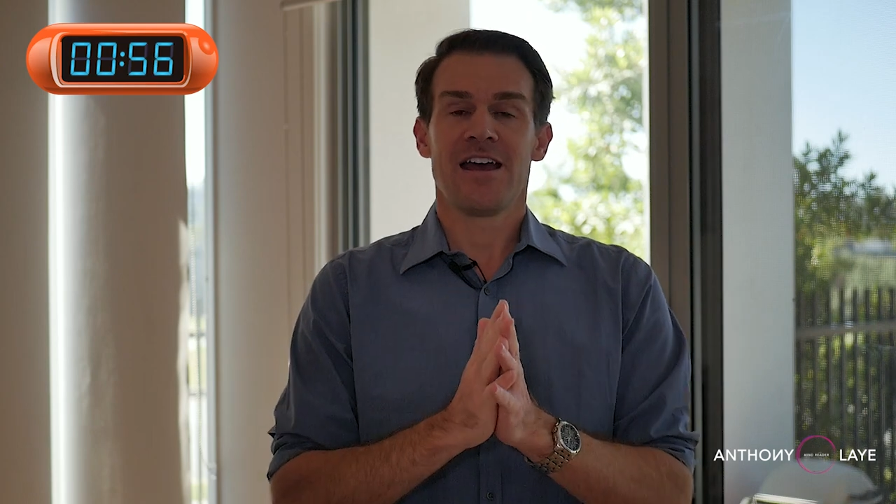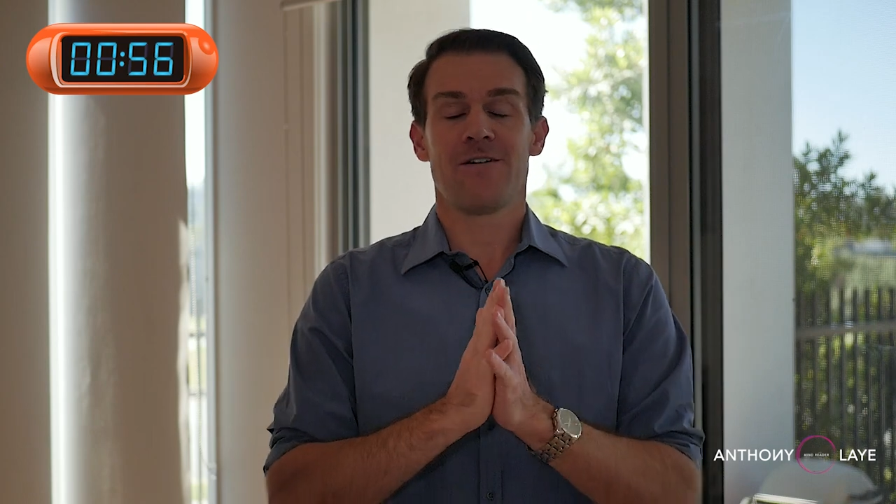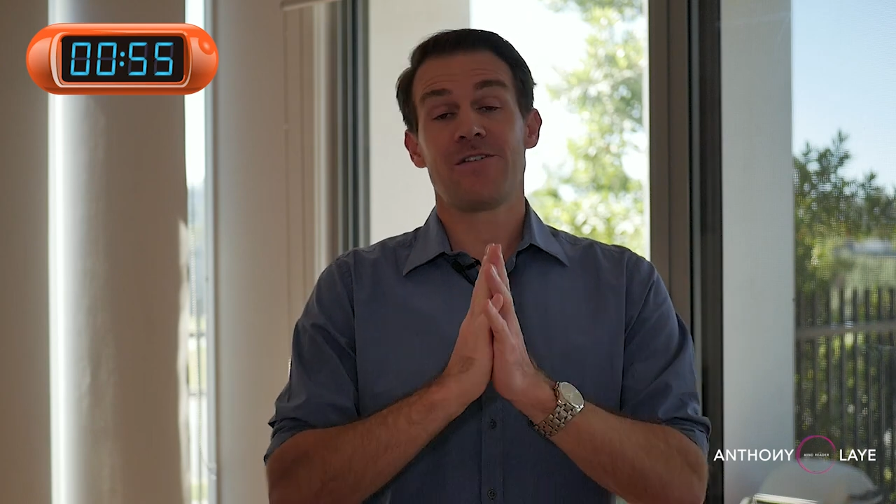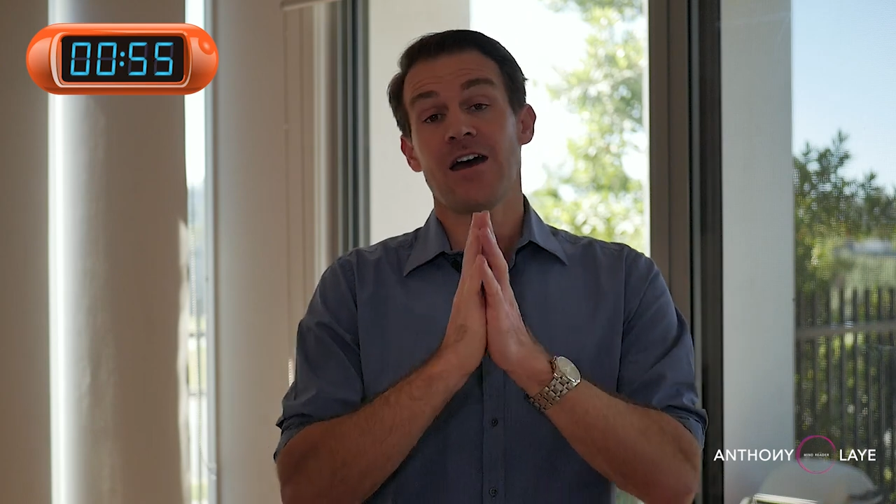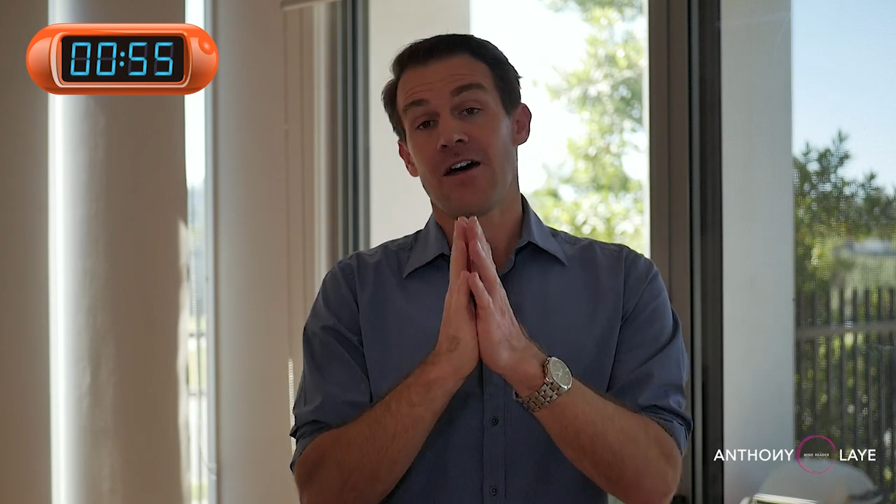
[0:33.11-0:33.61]

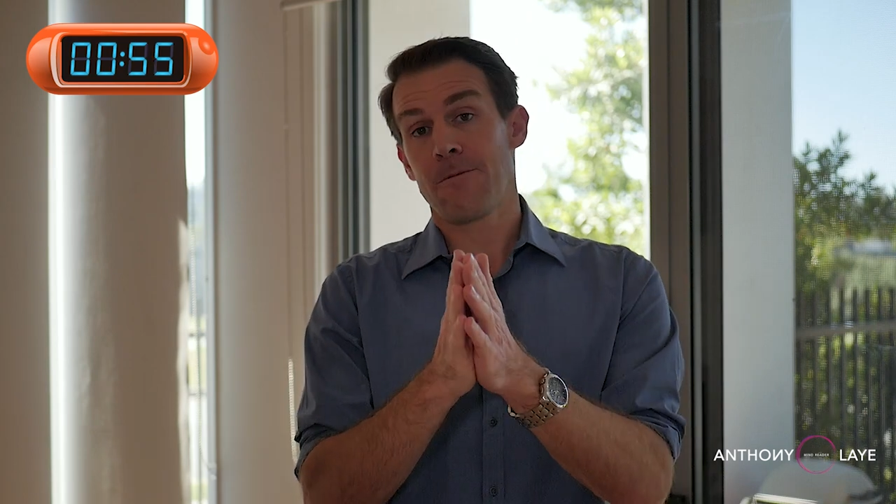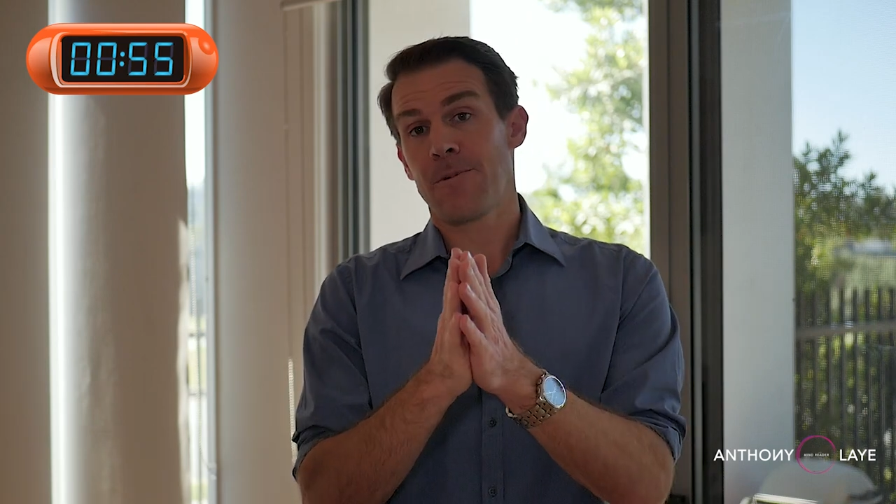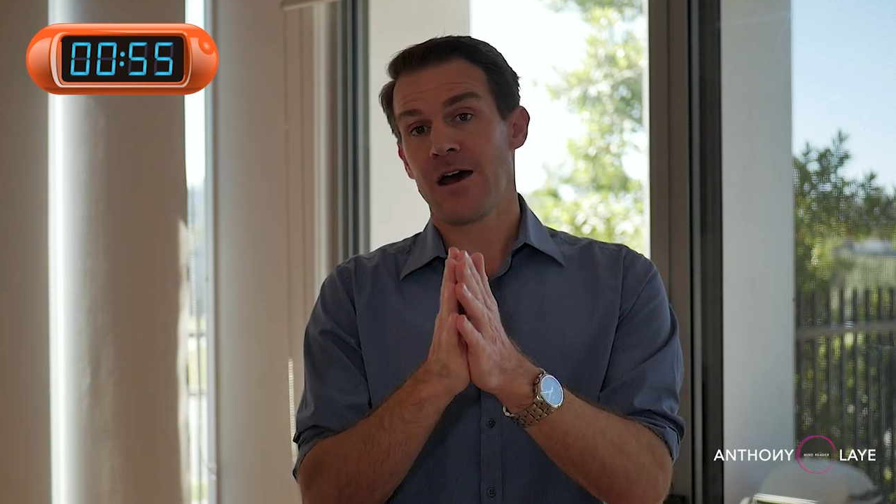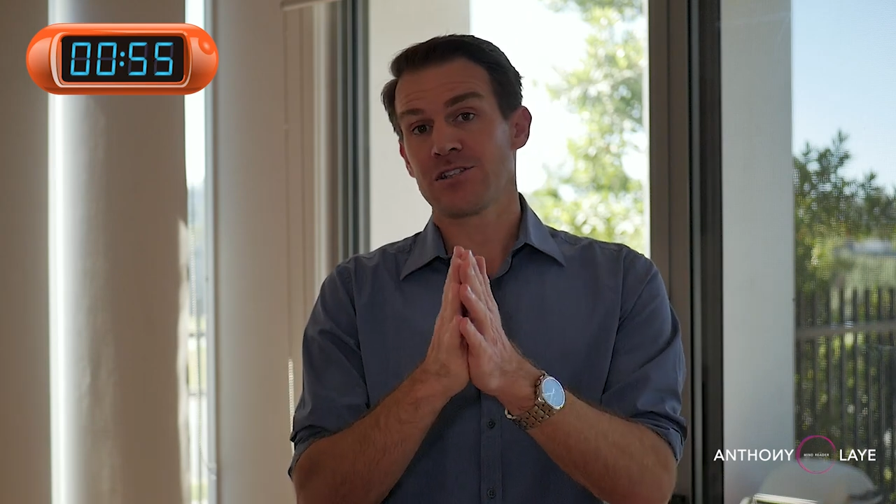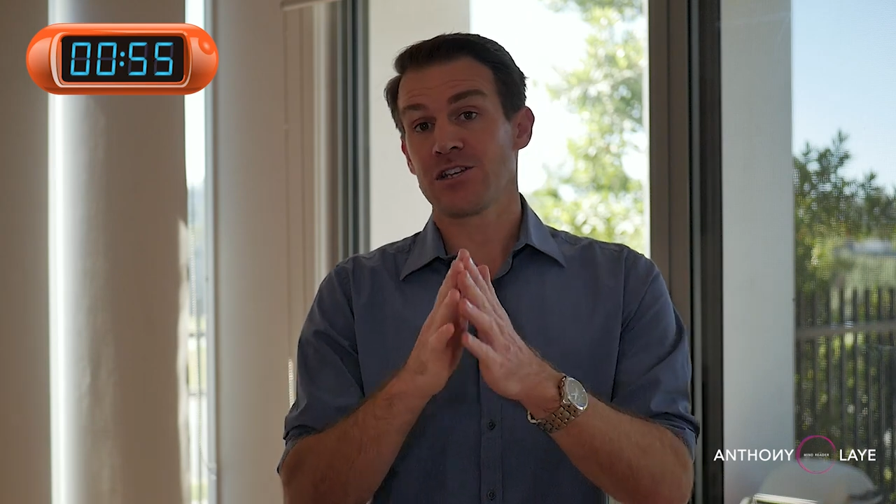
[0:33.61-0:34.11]
If the other
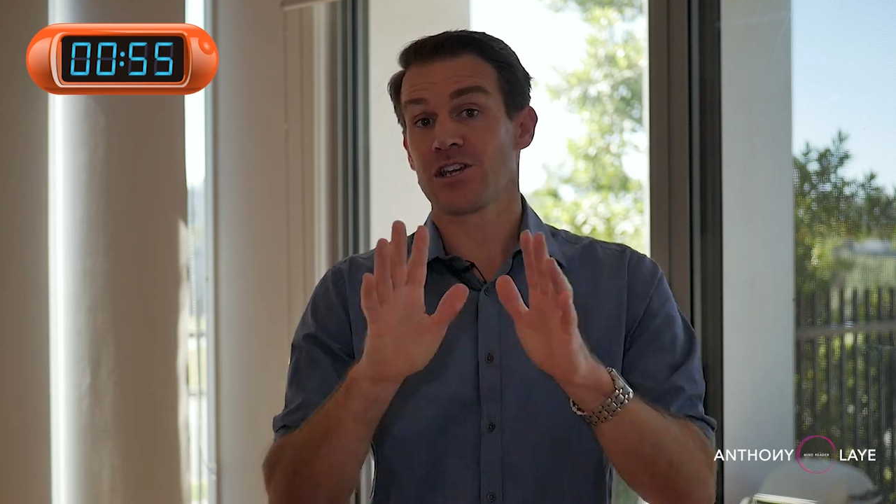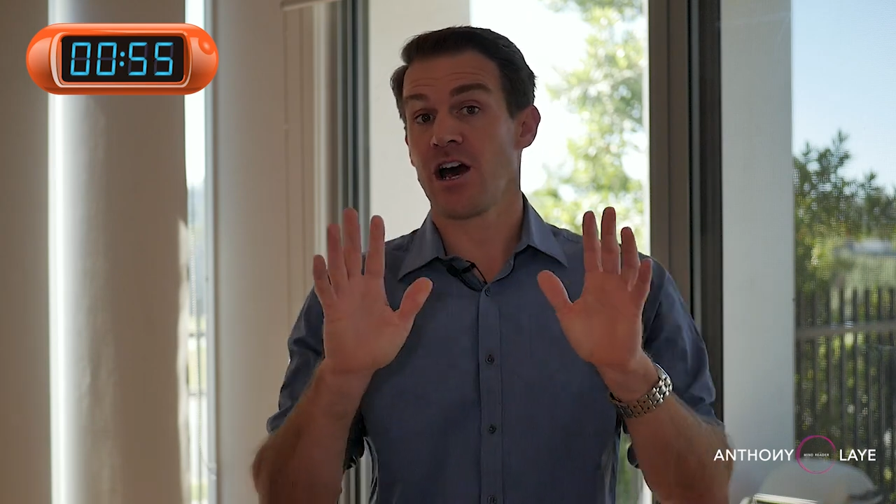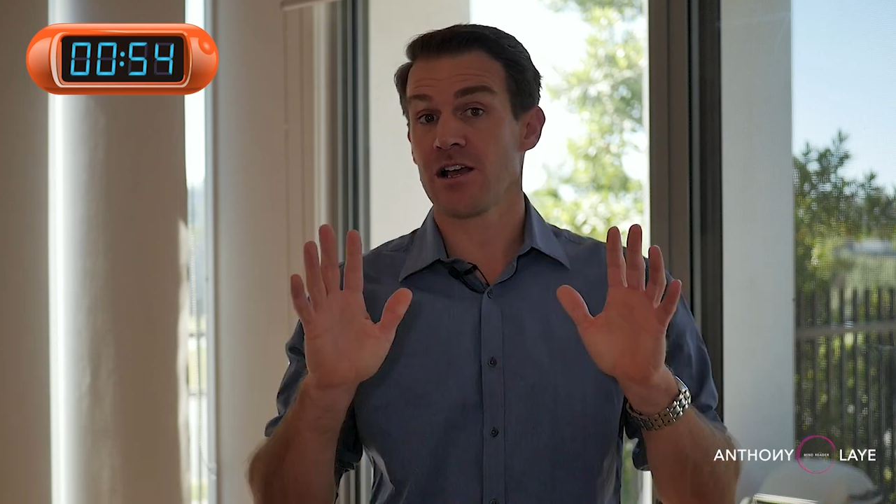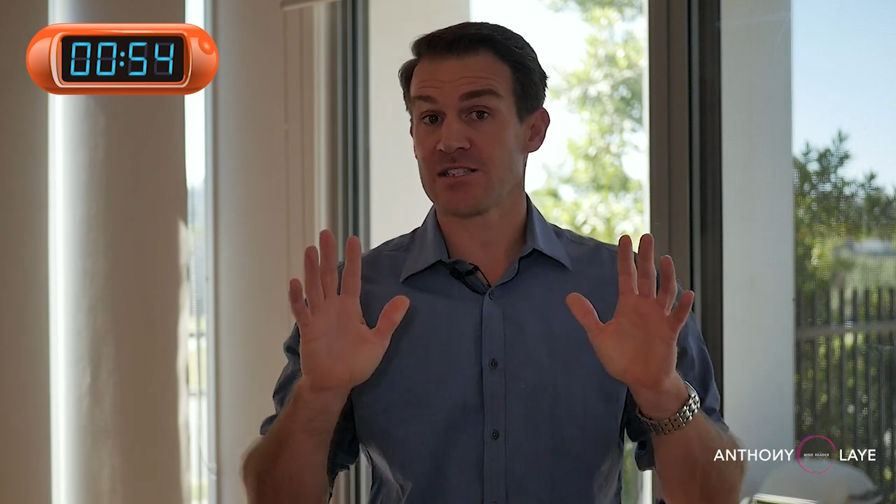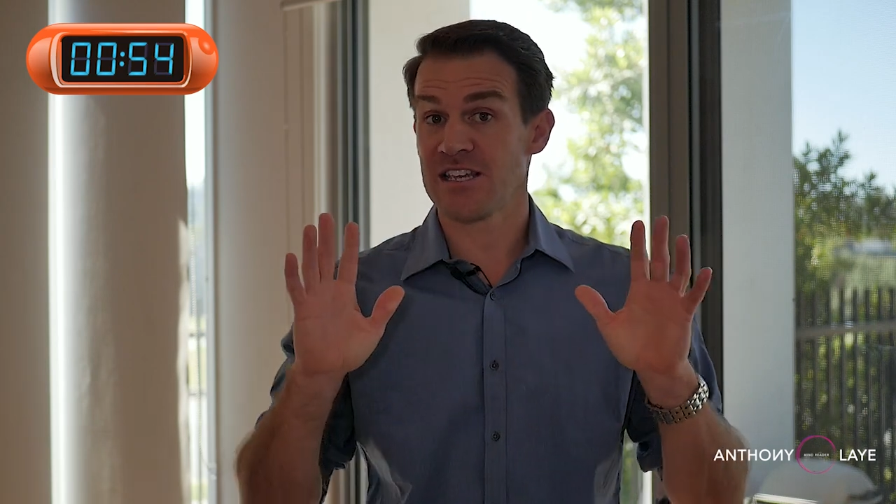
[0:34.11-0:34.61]
person
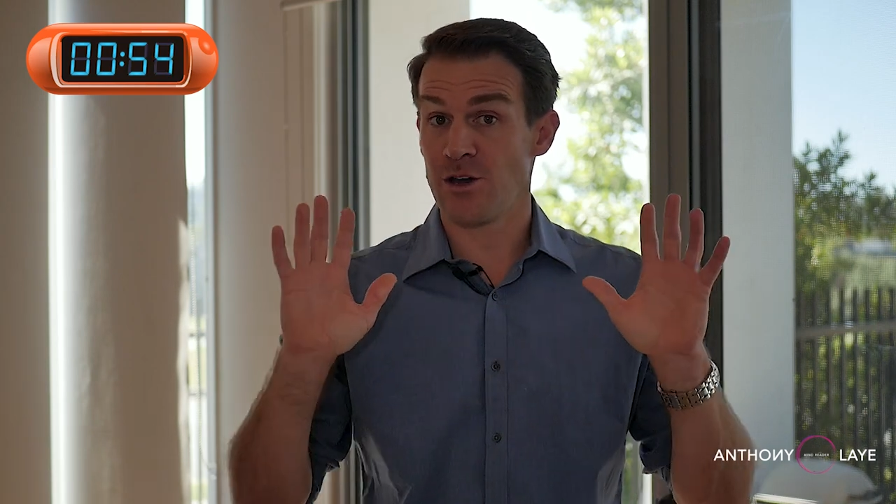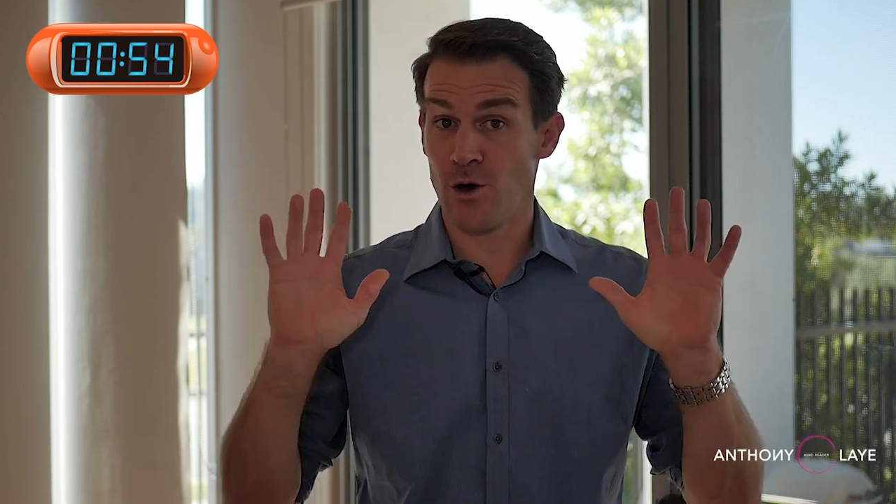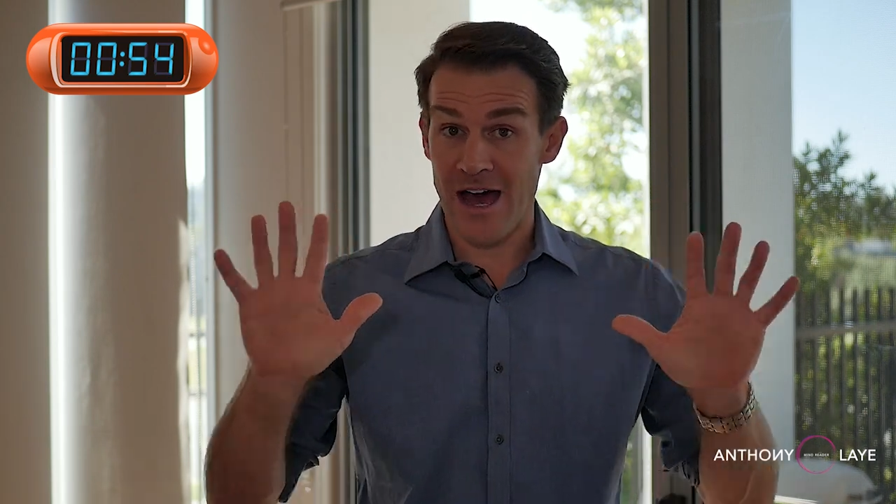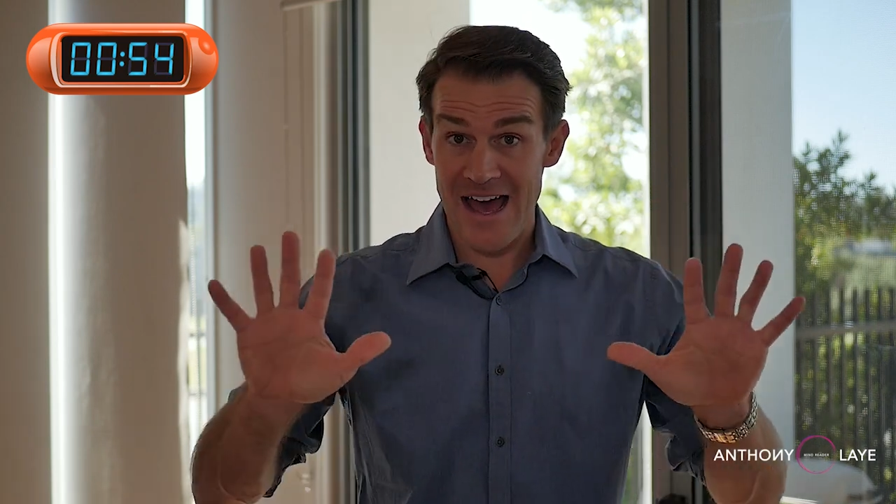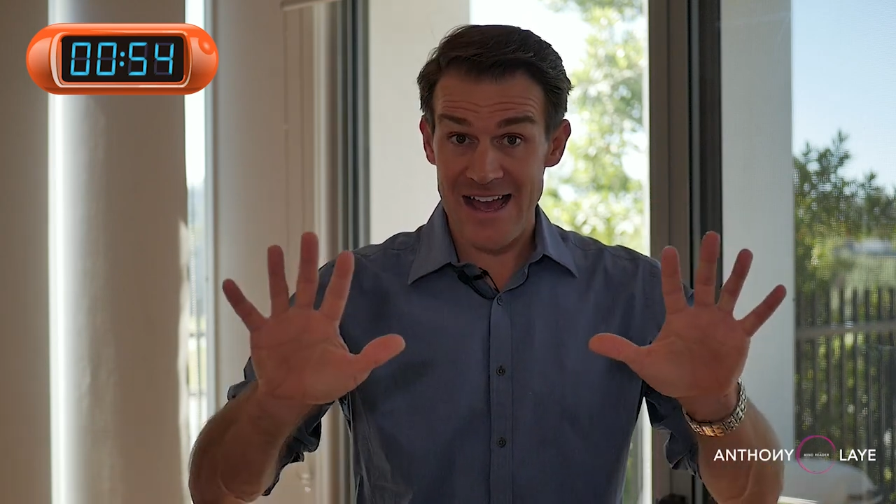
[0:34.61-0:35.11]
can't see
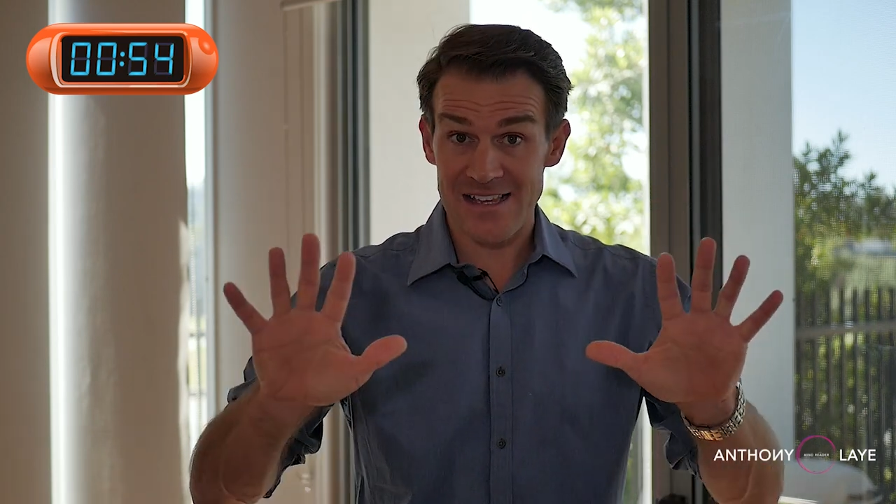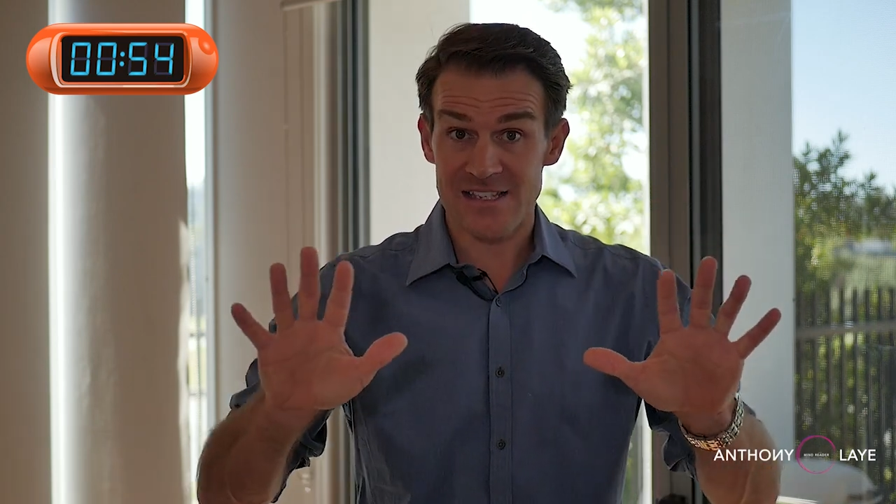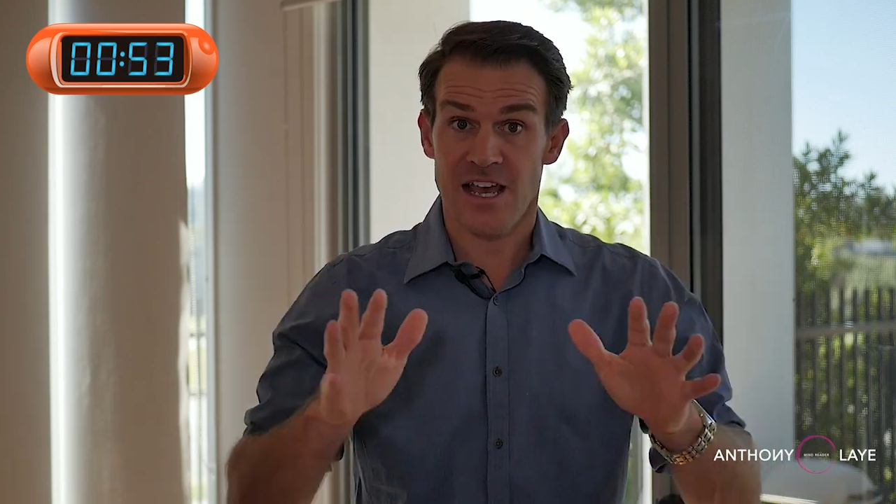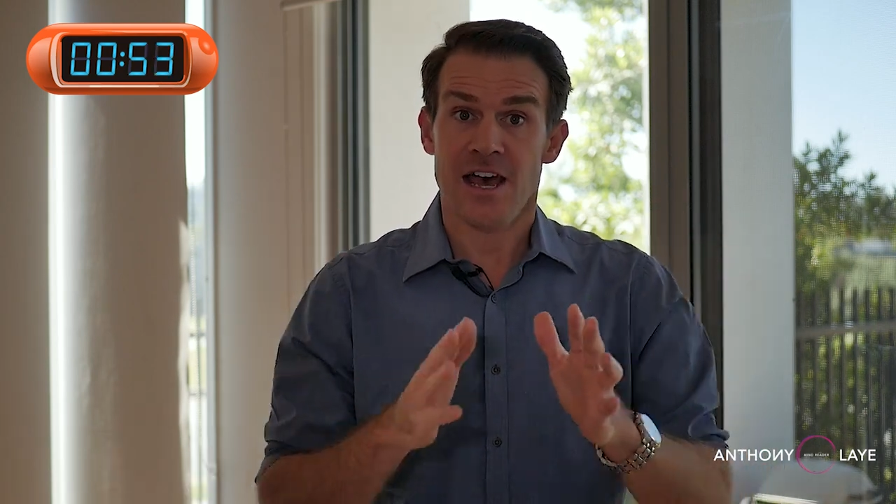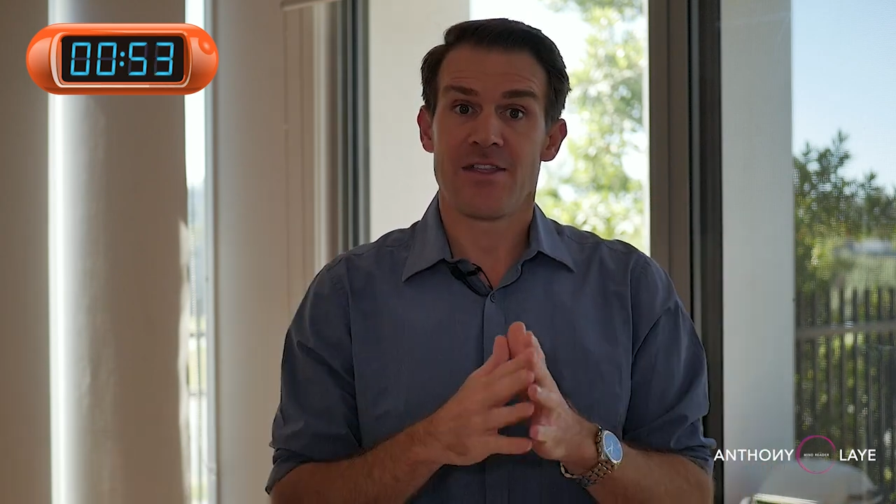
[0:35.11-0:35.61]
your hands,